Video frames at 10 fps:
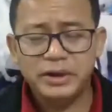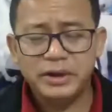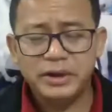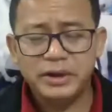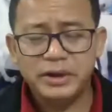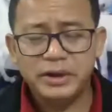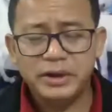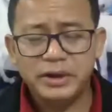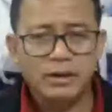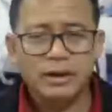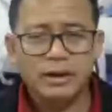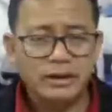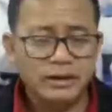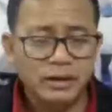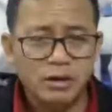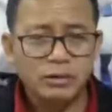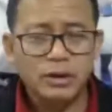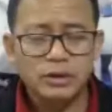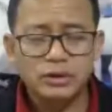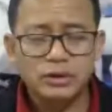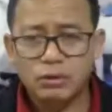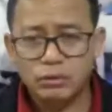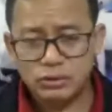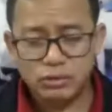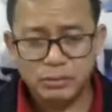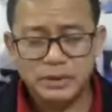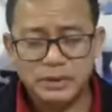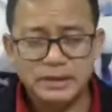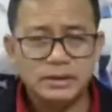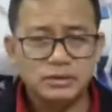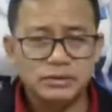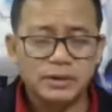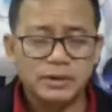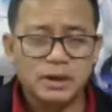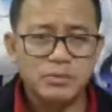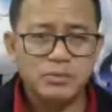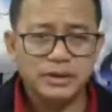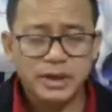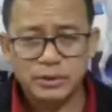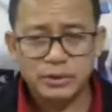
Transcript: that is happening in around all the top leaders of the community,